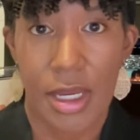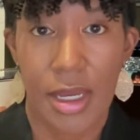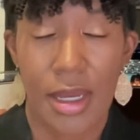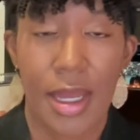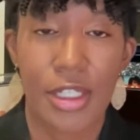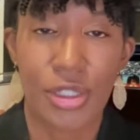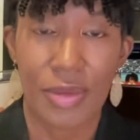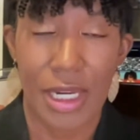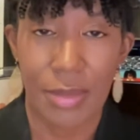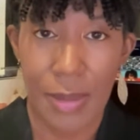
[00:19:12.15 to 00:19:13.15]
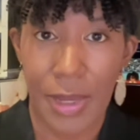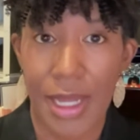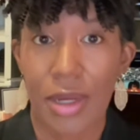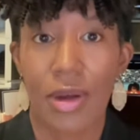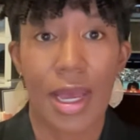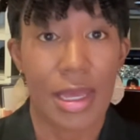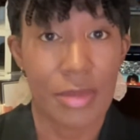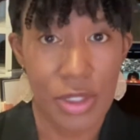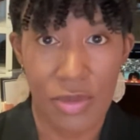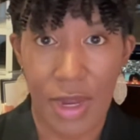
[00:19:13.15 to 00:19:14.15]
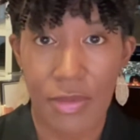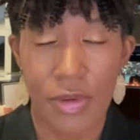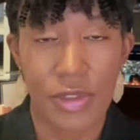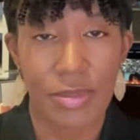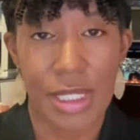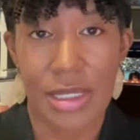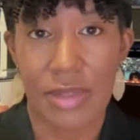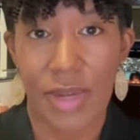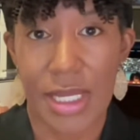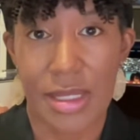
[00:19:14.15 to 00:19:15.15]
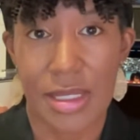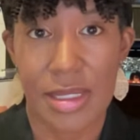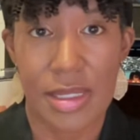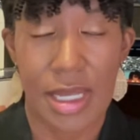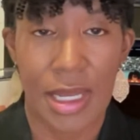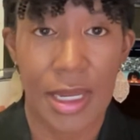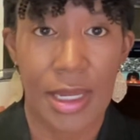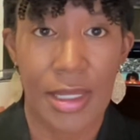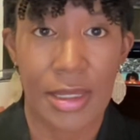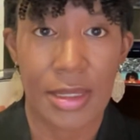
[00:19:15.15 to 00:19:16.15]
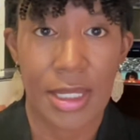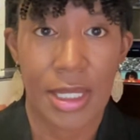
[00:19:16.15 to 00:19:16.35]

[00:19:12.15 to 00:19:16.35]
As you read in my bio, I am a survivor of domestic violence, and